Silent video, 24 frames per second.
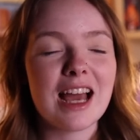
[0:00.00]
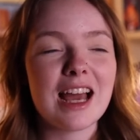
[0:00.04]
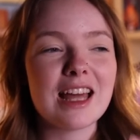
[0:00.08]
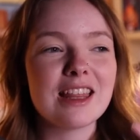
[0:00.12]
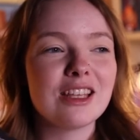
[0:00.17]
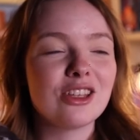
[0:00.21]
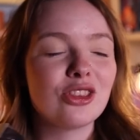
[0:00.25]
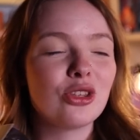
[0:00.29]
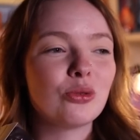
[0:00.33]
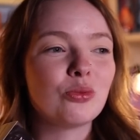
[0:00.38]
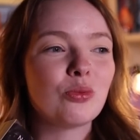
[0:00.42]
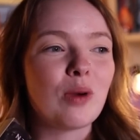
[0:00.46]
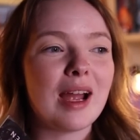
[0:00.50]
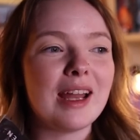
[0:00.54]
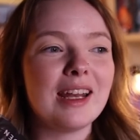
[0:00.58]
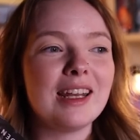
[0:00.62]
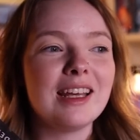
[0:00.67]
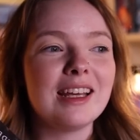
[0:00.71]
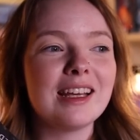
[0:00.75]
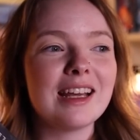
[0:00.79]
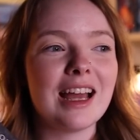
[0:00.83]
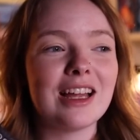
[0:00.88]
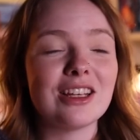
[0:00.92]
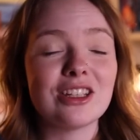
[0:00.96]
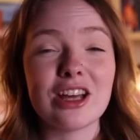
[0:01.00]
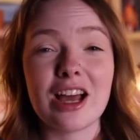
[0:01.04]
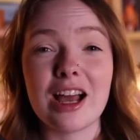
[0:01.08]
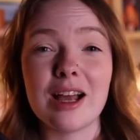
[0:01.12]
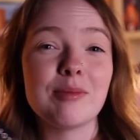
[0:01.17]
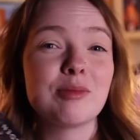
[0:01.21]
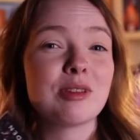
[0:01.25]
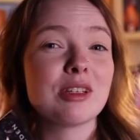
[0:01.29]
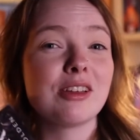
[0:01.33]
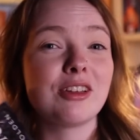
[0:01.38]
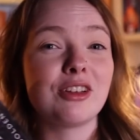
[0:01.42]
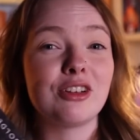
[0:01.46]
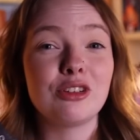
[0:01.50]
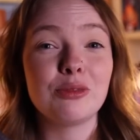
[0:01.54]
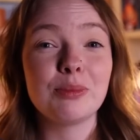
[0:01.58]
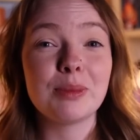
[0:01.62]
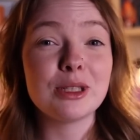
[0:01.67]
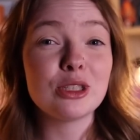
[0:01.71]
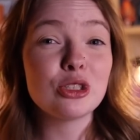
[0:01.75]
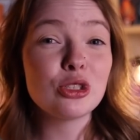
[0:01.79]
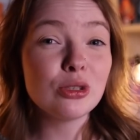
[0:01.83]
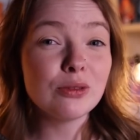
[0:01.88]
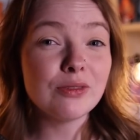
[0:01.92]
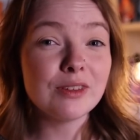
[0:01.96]
I think the writing at times is a little
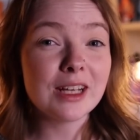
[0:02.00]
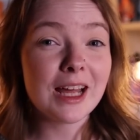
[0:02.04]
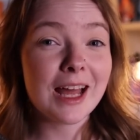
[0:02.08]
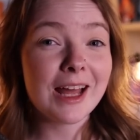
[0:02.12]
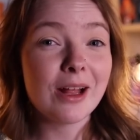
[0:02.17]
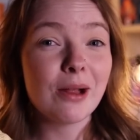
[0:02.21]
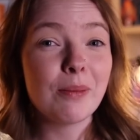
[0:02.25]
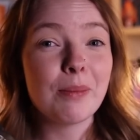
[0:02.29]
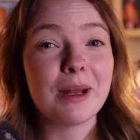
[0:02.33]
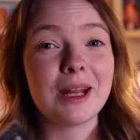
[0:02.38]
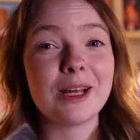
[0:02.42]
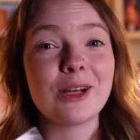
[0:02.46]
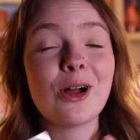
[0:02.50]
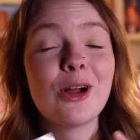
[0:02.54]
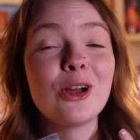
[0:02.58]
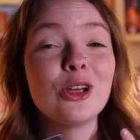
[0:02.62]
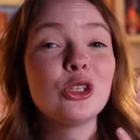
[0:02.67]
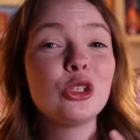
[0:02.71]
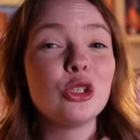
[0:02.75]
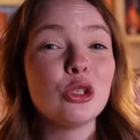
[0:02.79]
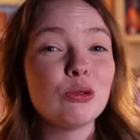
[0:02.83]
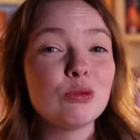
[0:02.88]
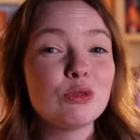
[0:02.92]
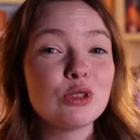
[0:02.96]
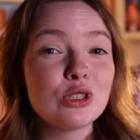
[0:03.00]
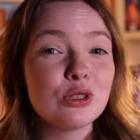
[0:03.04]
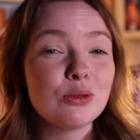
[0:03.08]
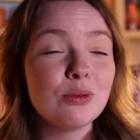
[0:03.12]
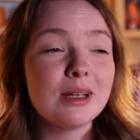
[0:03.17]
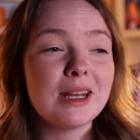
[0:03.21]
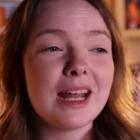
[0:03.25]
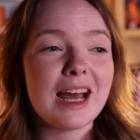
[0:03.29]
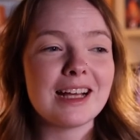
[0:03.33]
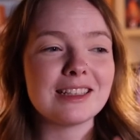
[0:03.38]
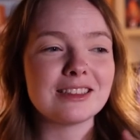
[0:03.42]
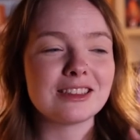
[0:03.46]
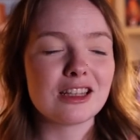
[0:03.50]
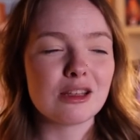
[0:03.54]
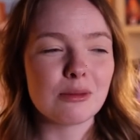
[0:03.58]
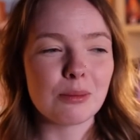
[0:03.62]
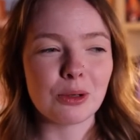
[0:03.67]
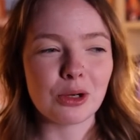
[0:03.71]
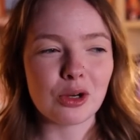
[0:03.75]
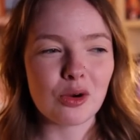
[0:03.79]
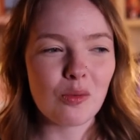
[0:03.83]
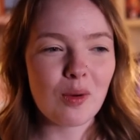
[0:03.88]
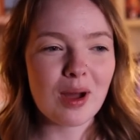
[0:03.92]
bit juvenile, but I got used to it as the book